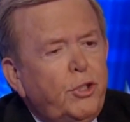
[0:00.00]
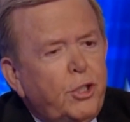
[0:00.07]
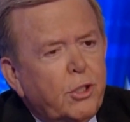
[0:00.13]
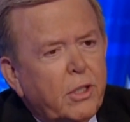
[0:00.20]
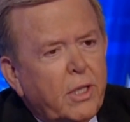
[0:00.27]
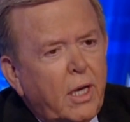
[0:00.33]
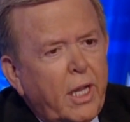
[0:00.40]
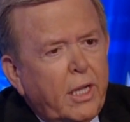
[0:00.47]
You
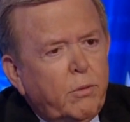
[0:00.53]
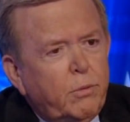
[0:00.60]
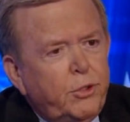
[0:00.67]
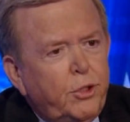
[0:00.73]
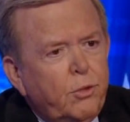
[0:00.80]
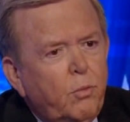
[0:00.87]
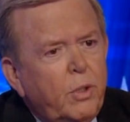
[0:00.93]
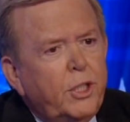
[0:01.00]
use the
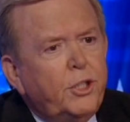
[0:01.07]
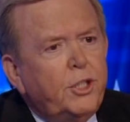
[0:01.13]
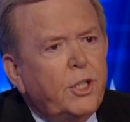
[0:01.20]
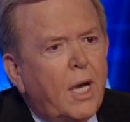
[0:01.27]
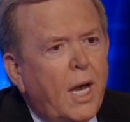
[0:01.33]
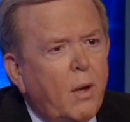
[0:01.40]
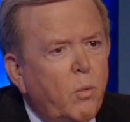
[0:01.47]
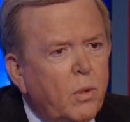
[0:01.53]
language you wish,
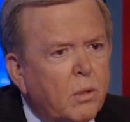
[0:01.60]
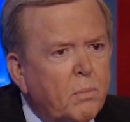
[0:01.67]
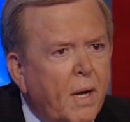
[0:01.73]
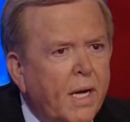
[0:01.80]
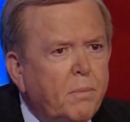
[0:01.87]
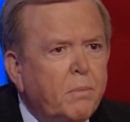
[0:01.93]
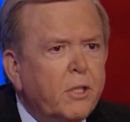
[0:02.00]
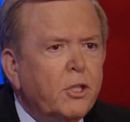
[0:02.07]
I will
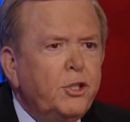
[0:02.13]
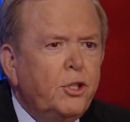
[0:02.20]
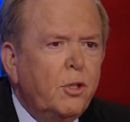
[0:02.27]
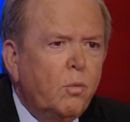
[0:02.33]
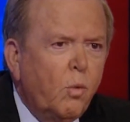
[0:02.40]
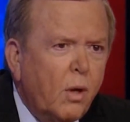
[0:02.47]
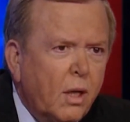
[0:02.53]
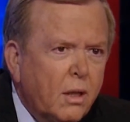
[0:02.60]
mine. Because you
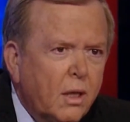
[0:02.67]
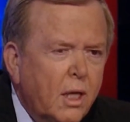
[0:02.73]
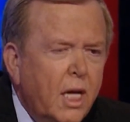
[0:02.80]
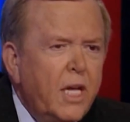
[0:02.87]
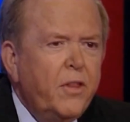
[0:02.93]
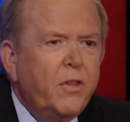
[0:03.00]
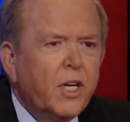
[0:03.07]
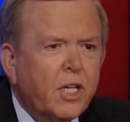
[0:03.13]
know what?
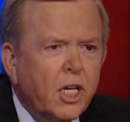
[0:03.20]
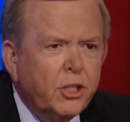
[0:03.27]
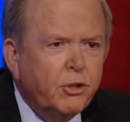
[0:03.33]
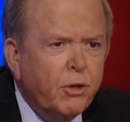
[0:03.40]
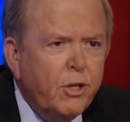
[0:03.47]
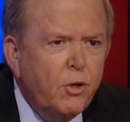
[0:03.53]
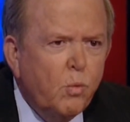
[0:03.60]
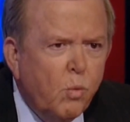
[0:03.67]
The
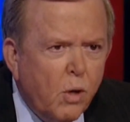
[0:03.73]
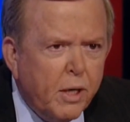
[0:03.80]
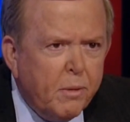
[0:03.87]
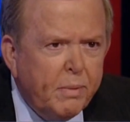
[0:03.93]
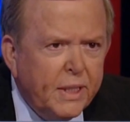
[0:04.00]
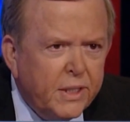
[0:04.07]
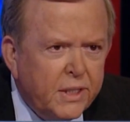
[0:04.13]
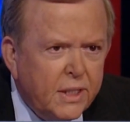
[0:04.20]
country you want
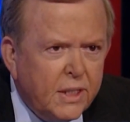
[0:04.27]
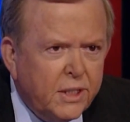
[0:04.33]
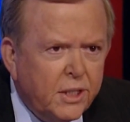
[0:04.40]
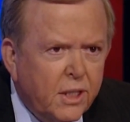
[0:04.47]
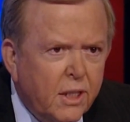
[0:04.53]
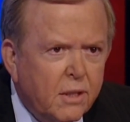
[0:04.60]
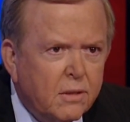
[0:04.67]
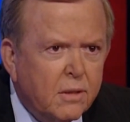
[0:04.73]
to be a
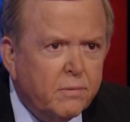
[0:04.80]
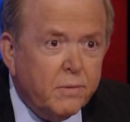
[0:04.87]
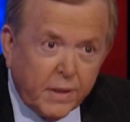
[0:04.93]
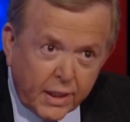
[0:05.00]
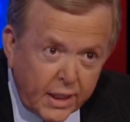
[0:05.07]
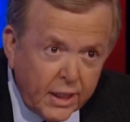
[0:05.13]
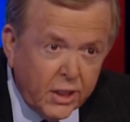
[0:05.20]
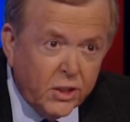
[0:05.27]
citizen of
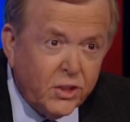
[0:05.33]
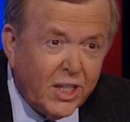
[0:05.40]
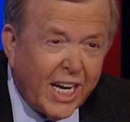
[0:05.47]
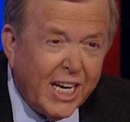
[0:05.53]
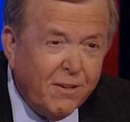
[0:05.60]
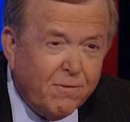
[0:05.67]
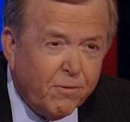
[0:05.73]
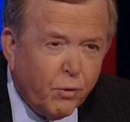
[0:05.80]
is
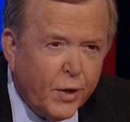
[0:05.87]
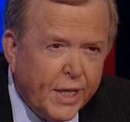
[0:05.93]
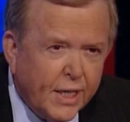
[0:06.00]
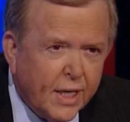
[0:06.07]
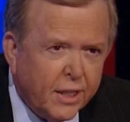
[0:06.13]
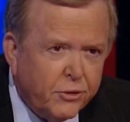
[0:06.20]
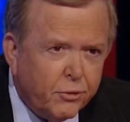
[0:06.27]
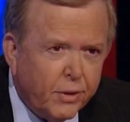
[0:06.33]
a free
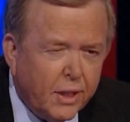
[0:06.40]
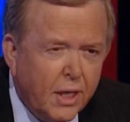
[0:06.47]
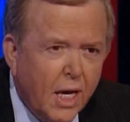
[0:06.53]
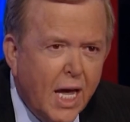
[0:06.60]
country.